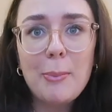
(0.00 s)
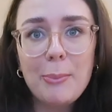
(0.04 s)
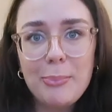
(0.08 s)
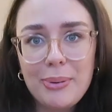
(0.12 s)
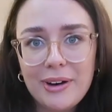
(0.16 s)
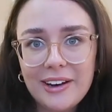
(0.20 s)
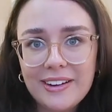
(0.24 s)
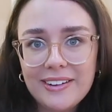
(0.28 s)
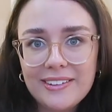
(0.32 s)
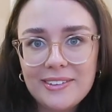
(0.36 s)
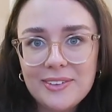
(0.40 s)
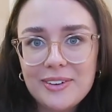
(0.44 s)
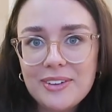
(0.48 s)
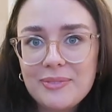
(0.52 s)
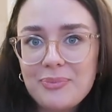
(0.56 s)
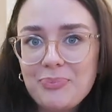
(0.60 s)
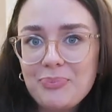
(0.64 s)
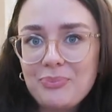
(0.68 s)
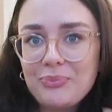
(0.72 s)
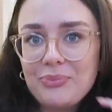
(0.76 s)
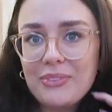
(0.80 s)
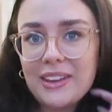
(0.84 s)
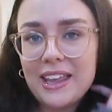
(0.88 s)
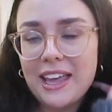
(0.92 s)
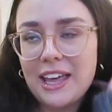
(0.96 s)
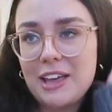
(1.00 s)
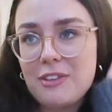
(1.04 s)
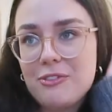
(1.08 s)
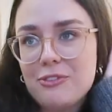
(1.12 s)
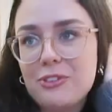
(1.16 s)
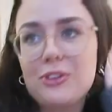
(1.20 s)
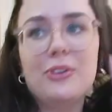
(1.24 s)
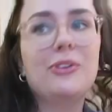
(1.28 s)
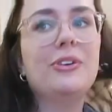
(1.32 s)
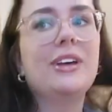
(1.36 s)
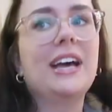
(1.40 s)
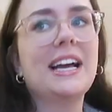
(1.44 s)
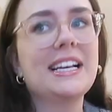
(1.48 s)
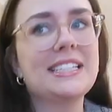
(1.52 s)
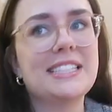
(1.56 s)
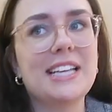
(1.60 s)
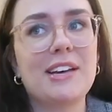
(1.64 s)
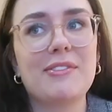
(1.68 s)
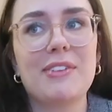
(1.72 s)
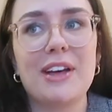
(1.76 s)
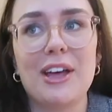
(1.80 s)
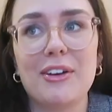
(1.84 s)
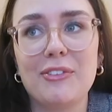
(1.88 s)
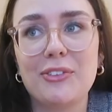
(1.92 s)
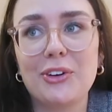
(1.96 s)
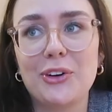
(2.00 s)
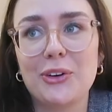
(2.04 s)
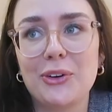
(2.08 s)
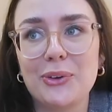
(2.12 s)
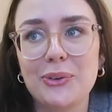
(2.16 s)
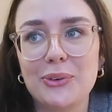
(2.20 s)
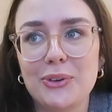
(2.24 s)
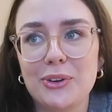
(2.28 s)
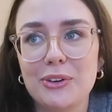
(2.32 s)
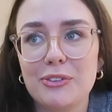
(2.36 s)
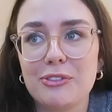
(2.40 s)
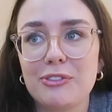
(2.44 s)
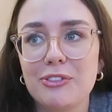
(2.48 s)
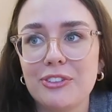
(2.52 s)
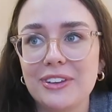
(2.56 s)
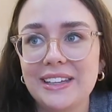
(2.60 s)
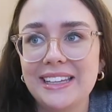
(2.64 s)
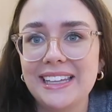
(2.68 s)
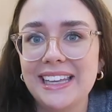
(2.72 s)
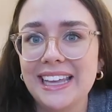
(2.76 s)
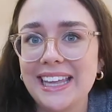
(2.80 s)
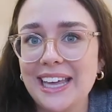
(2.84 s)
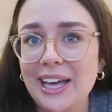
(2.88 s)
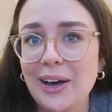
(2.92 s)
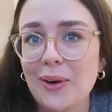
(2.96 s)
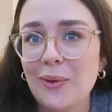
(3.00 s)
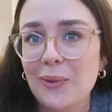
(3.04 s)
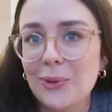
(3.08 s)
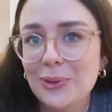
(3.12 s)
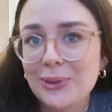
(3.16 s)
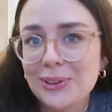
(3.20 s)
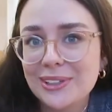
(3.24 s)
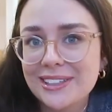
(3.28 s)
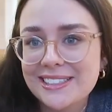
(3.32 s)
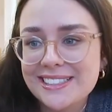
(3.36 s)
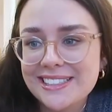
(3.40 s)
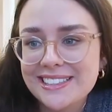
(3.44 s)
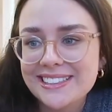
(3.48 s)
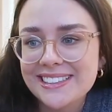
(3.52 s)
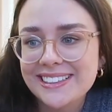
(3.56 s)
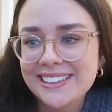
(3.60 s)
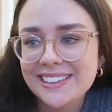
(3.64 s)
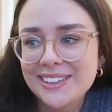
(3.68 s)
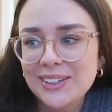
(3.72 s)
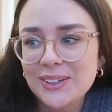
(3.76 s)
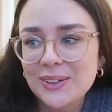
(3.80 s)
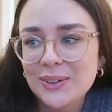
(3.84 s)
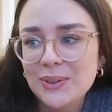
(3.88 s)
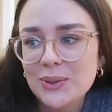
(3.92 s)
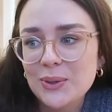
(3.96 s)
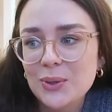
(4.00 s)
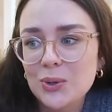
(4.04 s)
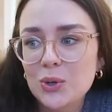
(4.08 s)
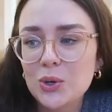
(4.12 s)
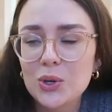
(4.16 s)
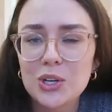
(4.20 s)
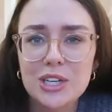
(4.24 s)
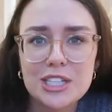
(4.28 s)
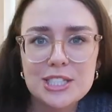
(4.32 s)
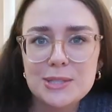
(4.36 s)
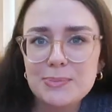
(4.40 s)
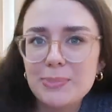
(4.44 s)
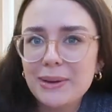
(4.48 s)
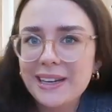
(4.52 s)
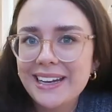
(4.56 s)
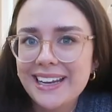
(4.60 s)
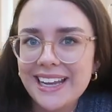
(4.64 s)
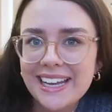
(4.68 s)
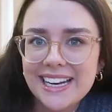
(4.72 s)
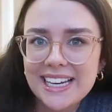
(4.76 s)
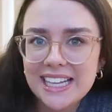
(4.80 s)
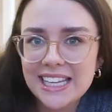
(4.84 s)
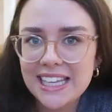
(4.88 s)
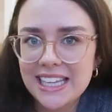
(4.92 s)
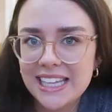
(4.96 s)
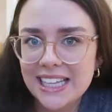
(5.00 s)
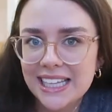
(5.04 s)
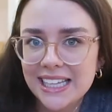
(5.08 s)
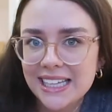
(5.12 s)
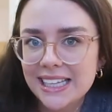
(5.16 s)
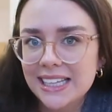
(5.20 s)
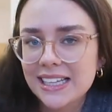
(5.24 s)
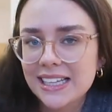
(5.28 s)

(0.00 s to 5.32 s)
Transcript: But if you guys have ever heard of Jeholts Ullspinneri,